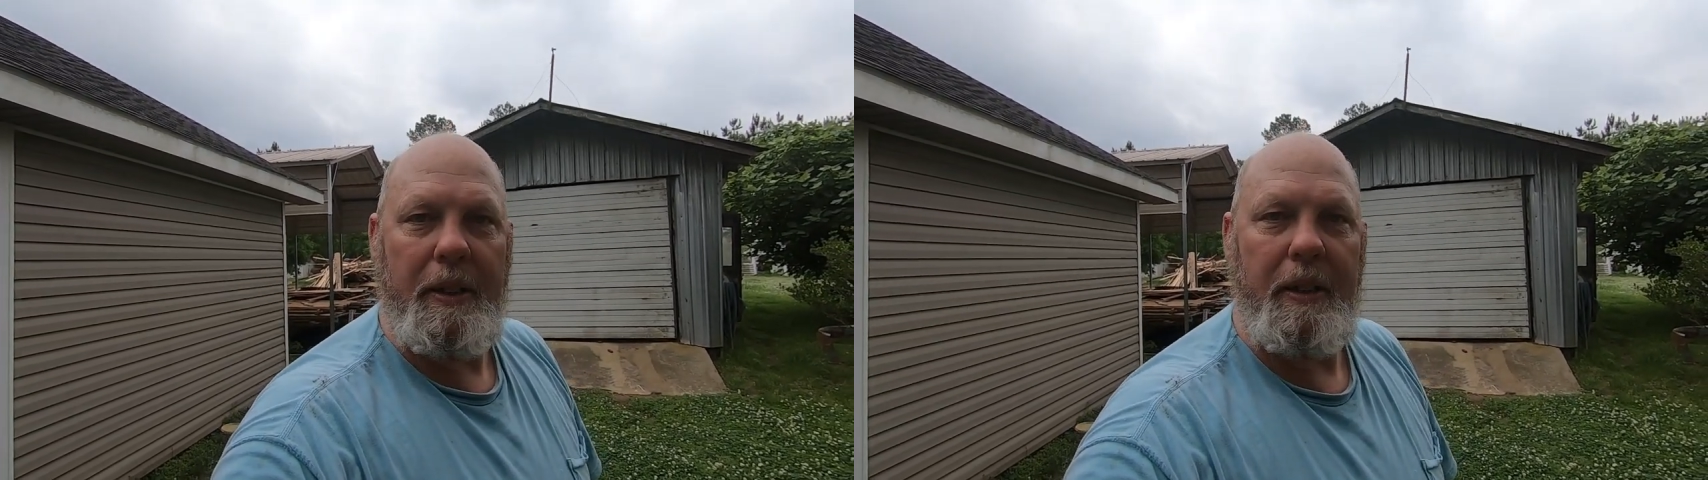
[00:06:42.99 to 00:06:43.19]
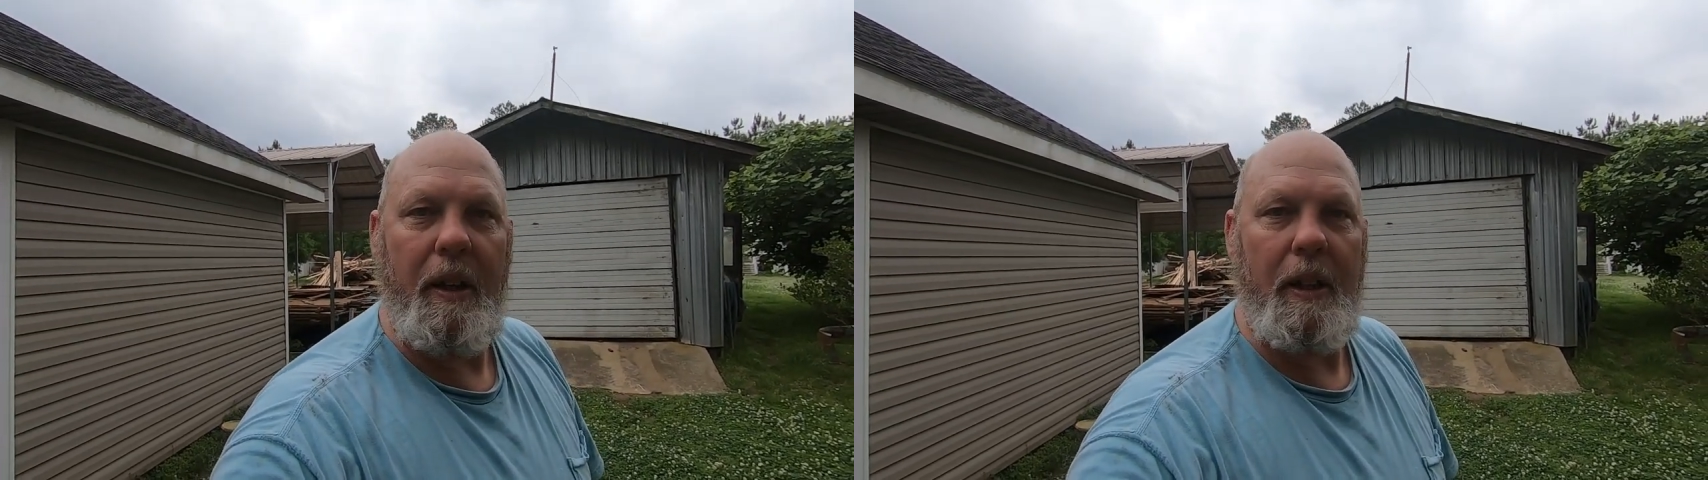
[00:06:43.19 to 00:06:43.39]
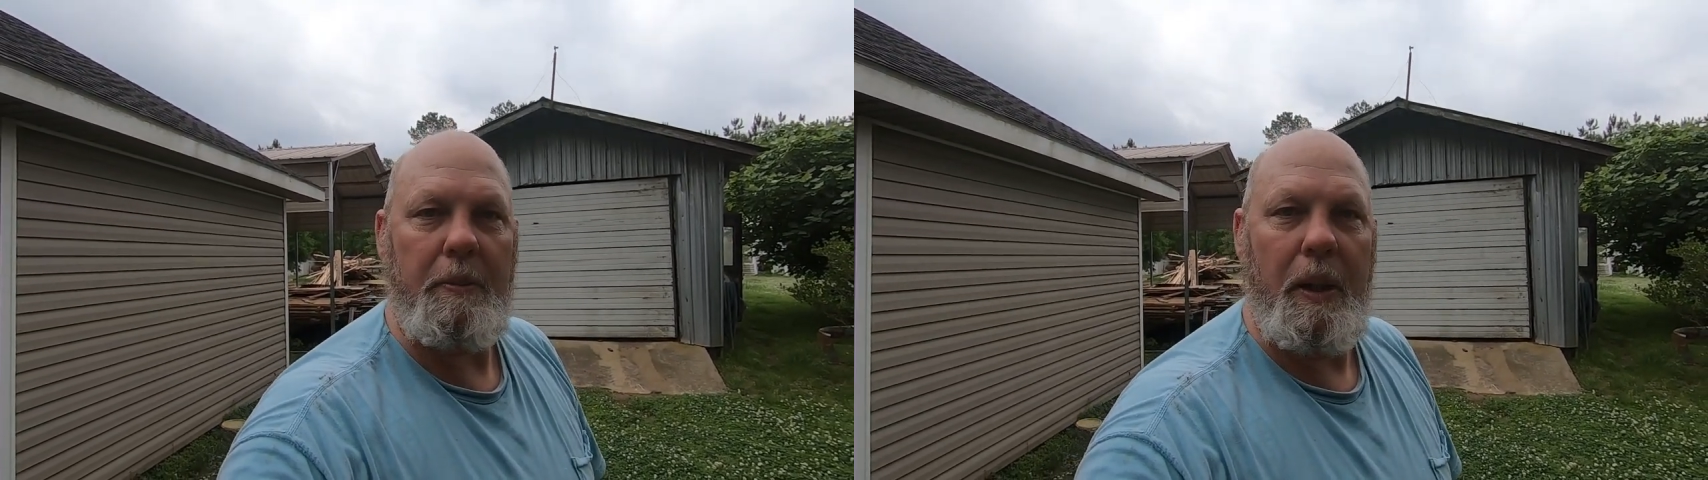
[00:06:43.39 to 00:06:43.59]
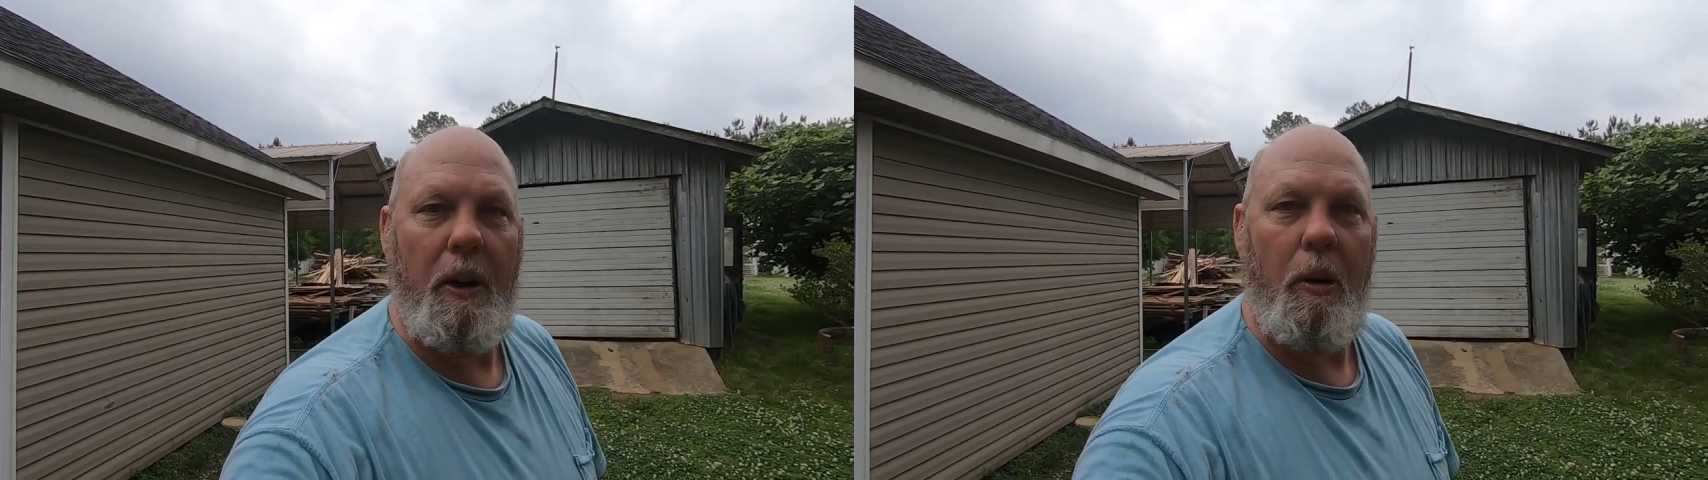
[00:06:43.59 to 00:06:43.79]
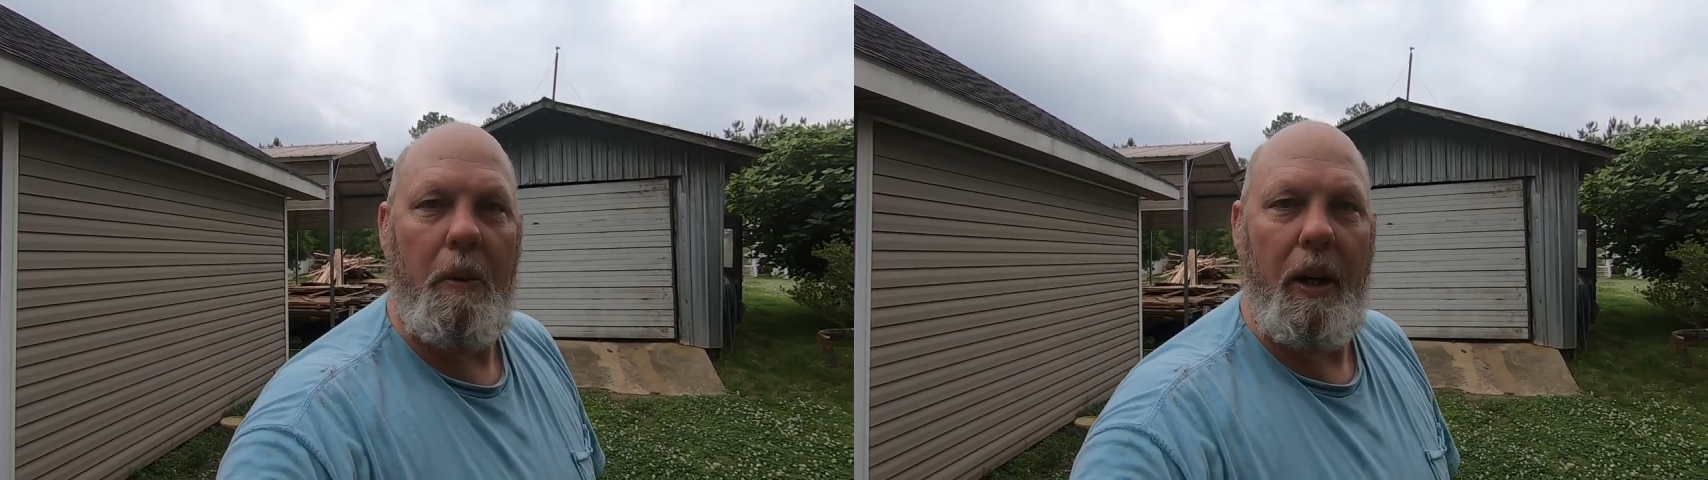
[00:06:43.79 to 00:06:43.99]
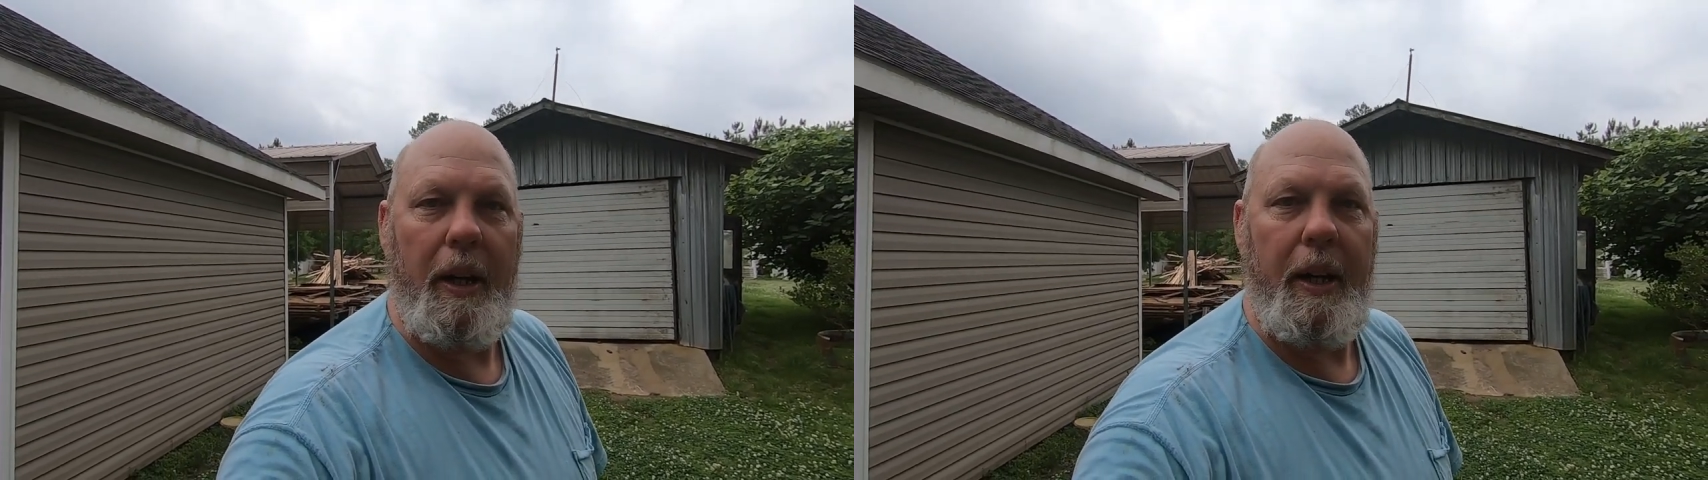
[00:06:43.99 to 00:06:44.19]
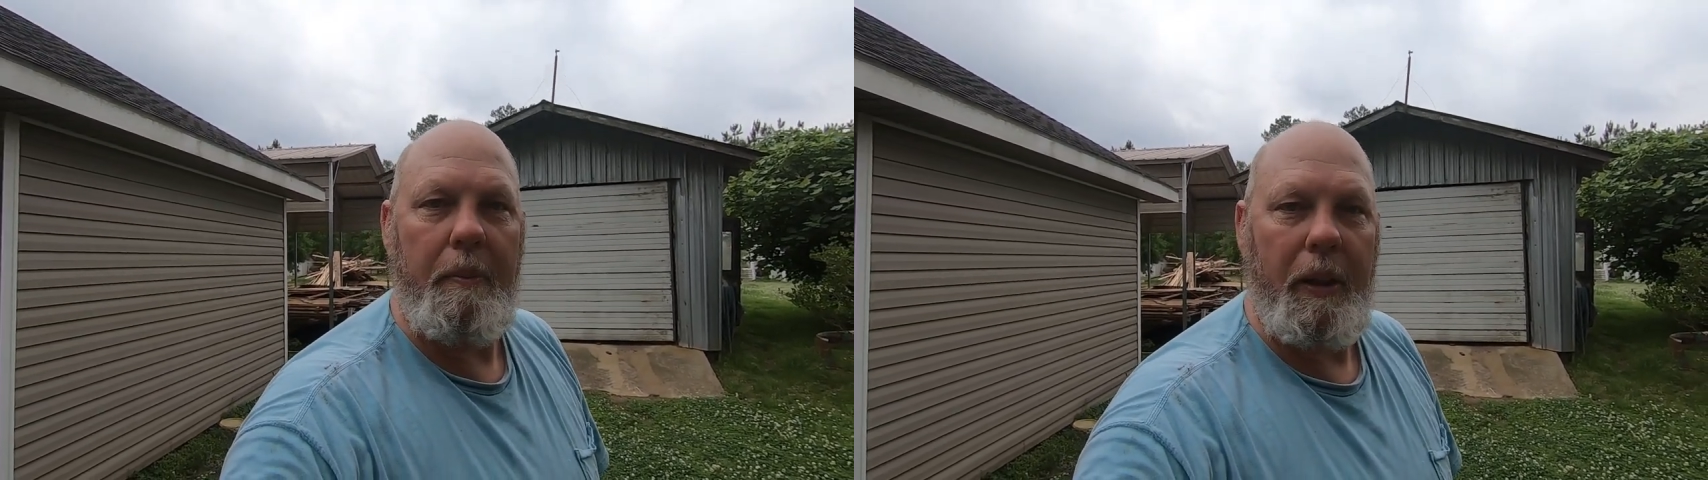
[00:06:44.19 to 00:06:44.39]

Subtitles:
it'd cost me an arm and a leg,